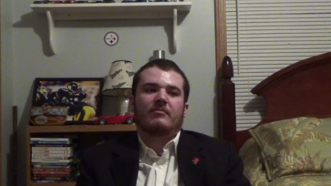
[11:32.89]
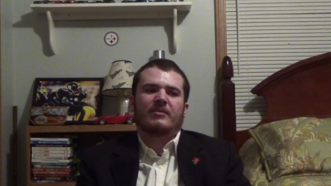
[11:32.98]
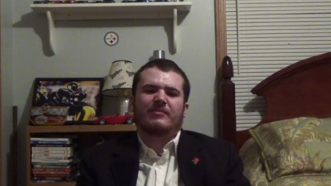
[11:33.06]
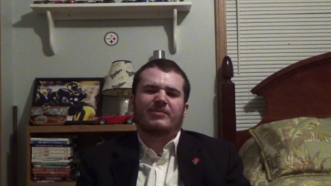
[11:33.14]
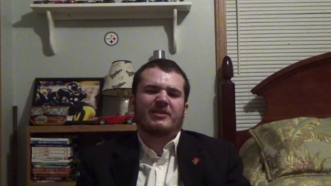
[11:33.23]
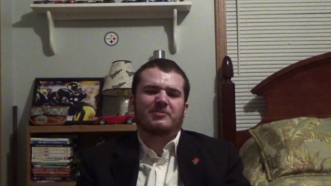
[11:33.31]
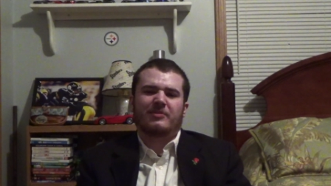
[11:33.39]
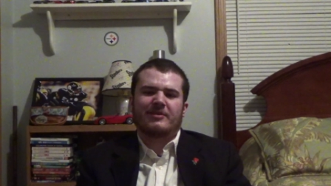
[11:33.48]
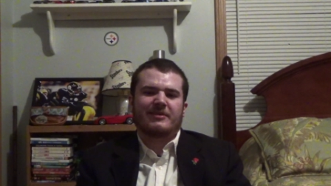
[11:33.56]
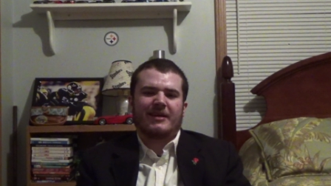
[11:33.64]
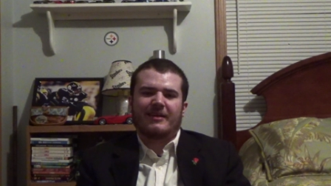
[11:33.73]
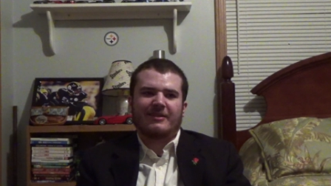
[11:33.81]
But
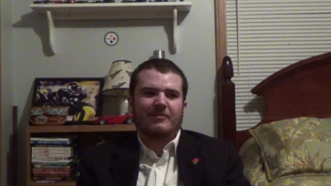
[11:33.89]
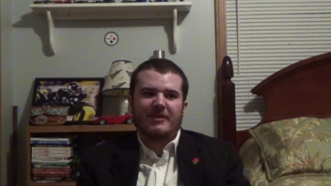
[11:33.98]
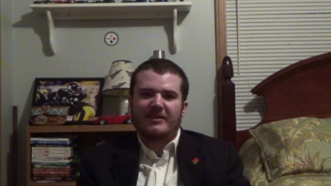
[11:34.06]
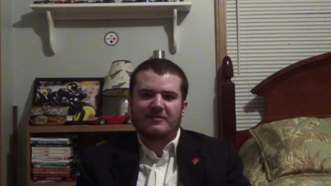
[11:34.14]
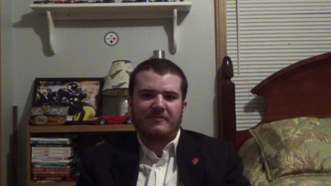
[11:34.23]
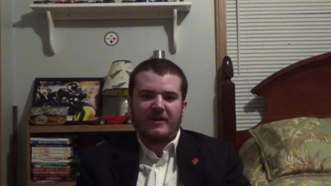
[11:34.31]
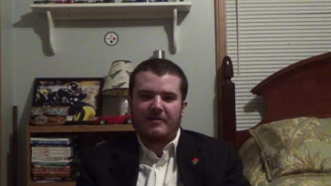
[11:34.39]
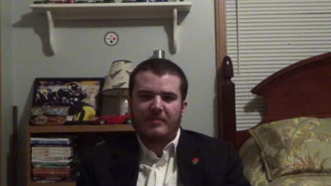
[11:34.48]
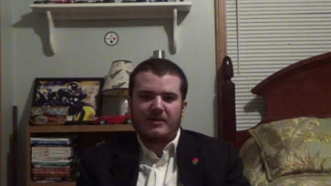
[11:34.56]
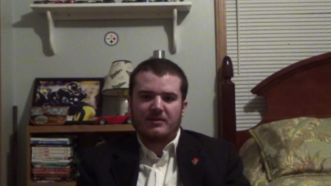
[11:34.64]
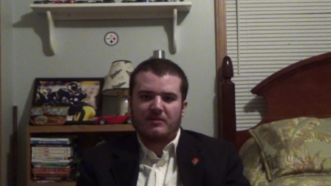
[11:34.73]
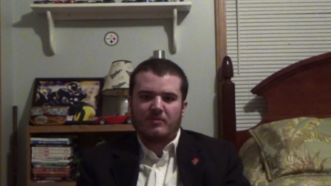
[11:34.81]
Pittsburgh's got the biggest fan
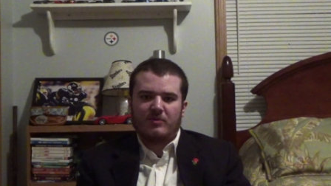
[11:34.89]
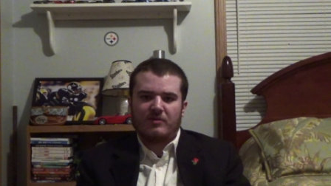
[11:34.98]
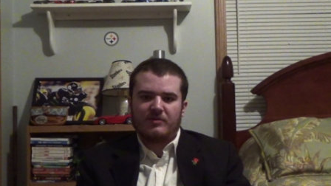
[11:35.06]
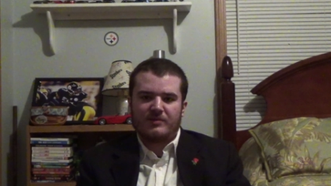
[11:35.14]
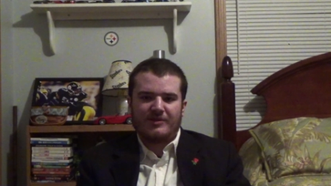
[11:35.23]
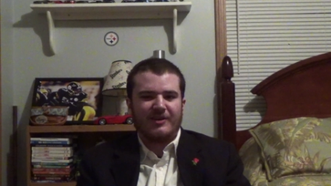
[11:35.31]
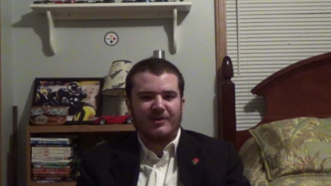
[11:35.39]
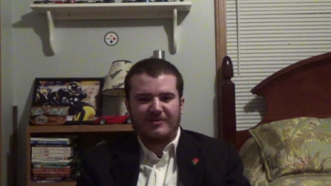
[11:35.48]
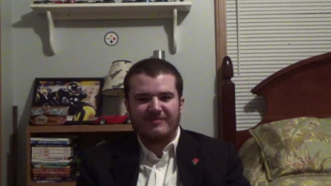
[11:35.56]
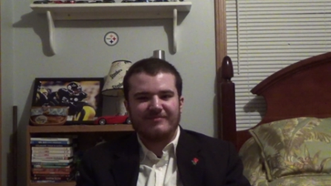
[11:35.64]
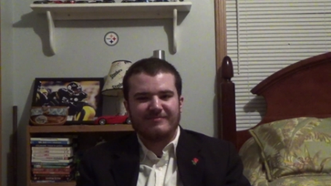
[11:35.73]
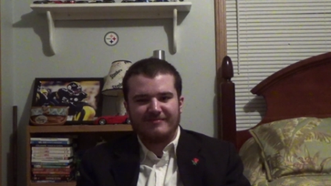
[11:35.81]
base in the world,
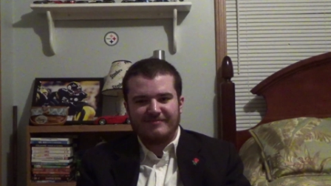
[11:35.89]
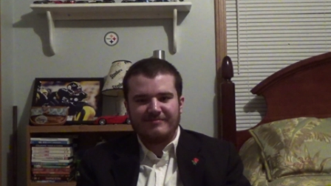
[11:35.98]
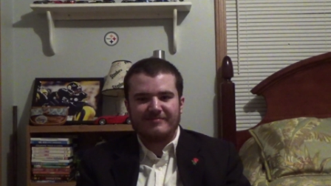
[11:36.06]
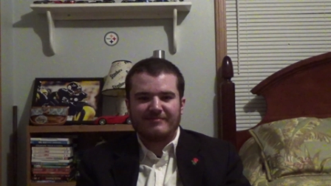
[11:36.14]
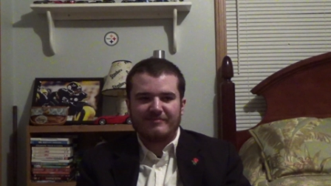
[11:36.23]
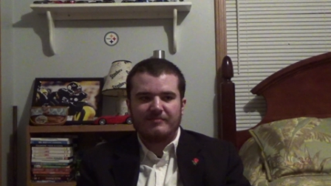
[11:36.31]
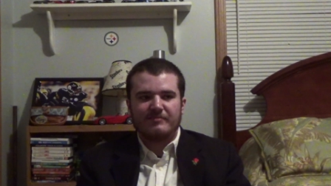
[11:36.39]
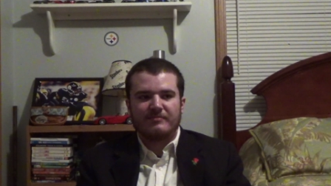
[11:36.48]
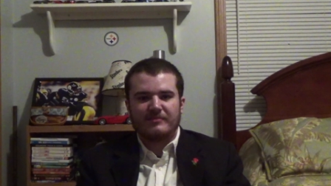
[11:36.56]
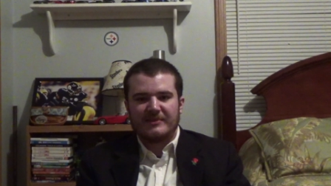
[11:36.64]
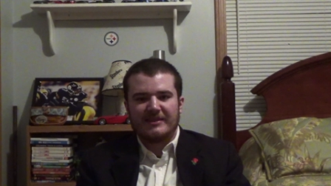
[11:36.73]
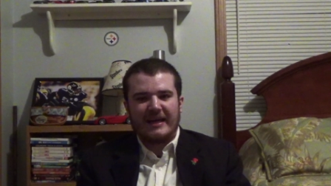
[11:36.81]
so
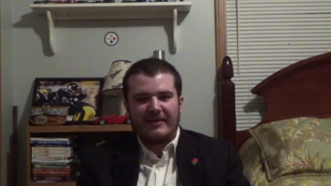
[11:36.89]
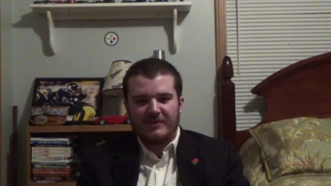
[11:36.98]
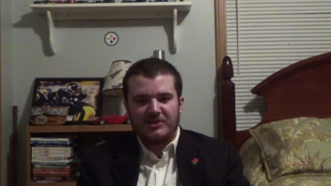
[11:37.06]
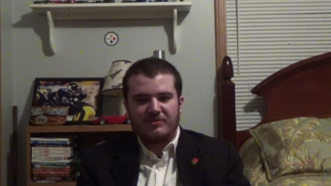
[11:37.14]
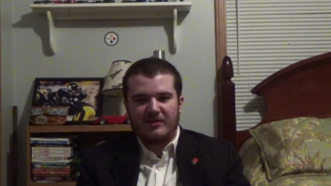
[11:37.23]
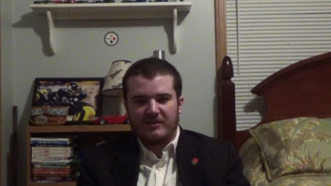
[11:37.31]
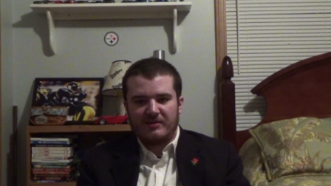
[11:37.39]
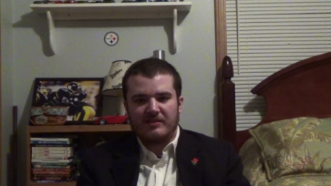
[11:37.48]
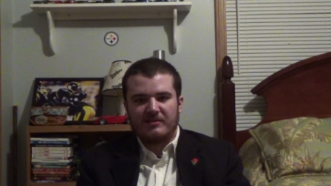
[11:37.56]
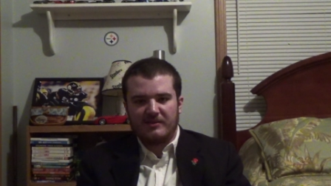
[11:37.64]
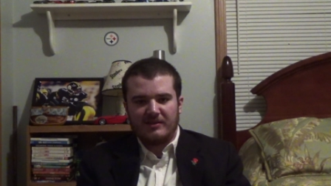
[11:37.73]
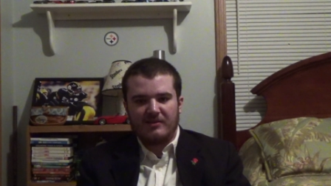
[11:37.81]
it's kind of a trend.
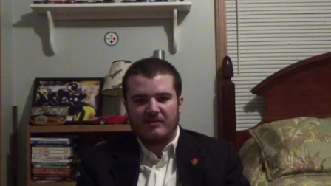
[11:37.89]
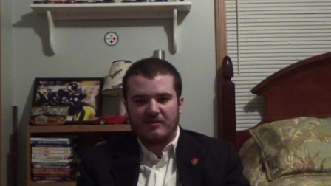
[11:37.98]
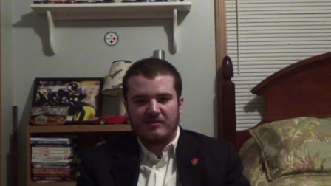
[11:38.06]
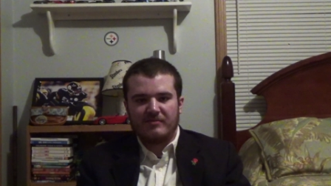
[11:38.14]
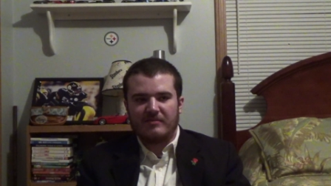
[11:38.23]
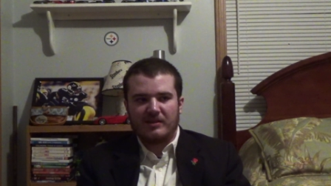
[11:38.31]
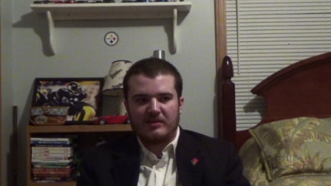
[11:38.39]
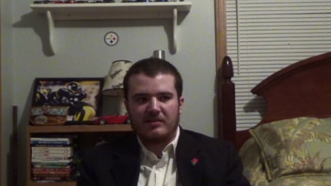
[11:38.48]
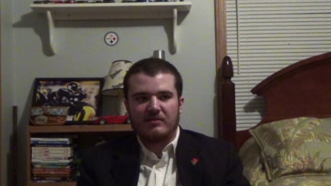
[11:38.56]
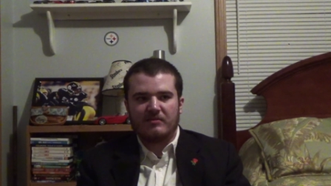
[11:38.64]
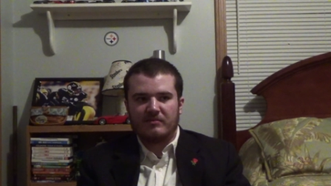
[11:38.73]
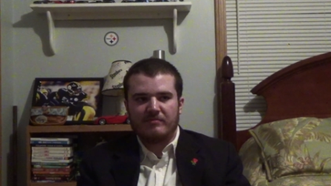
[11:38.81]
You know,
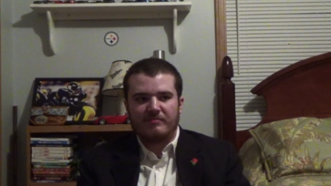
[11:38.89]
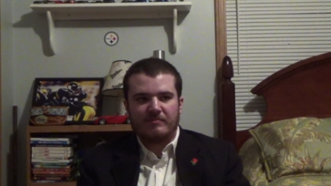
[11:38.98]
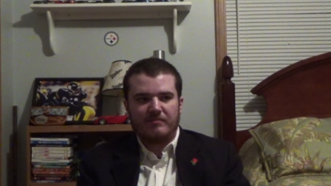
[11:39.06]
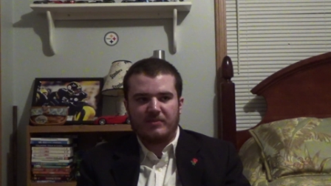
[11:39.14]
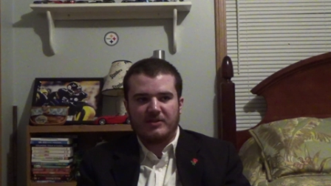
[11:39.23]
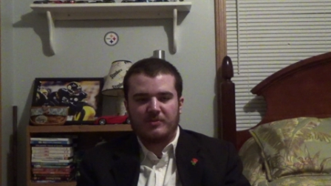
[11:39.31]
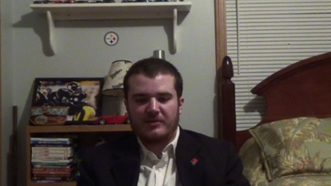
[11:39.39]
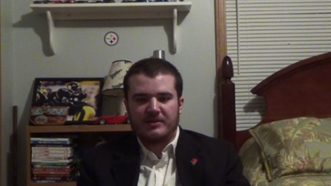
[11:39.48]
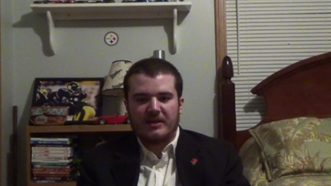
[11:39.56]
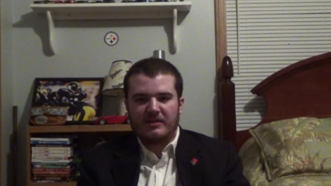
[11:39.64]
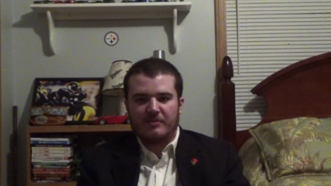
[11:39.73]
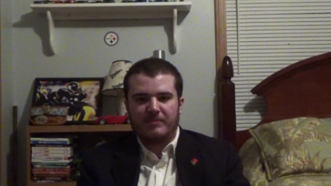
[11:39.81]
Pittsburgh's
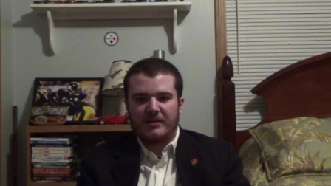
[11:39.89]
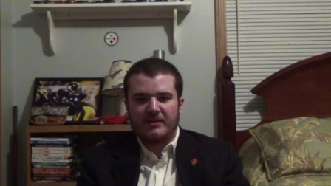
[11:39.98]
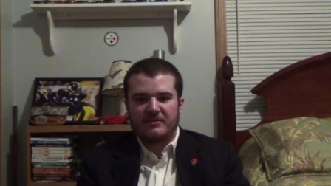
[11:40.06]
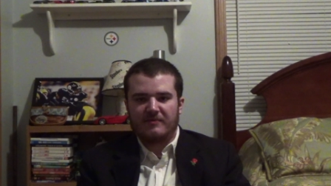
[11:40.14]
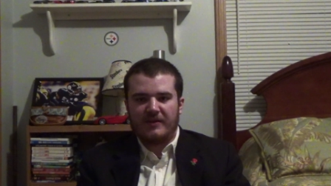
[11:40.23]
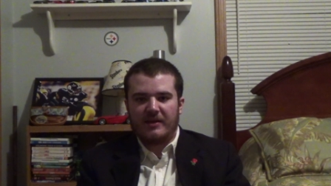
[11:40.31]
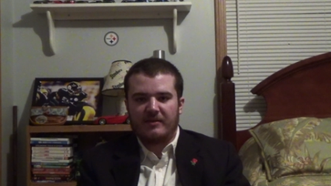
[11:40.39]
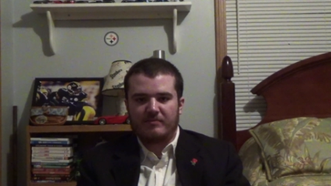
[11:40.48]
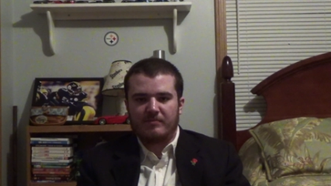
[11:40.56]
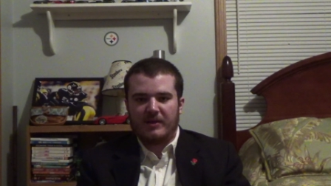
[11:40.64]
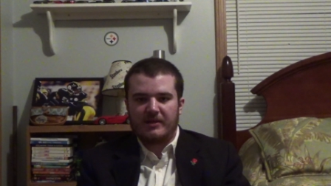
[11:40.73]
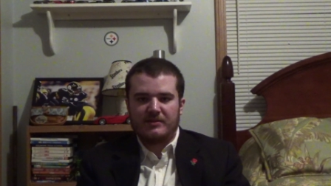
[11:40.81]
got the biggest fan
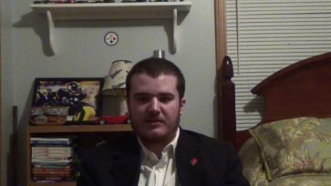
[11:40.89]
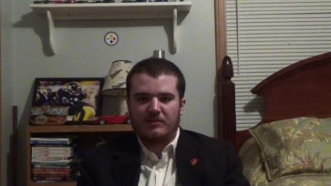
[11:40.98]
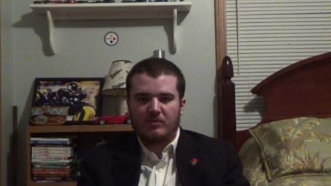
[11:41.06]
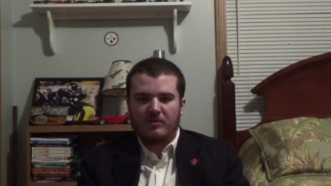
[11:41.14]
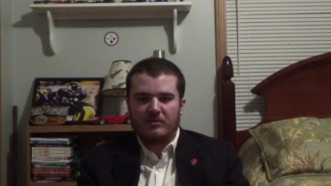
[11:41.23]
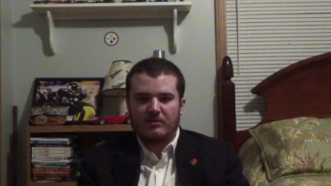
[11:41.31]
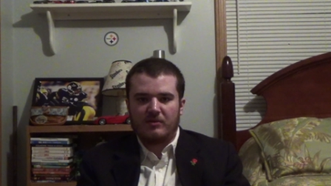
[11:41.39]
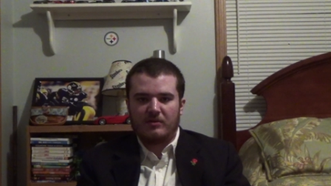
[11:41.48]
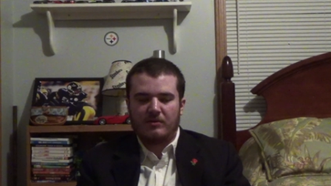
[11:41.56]
base in the world.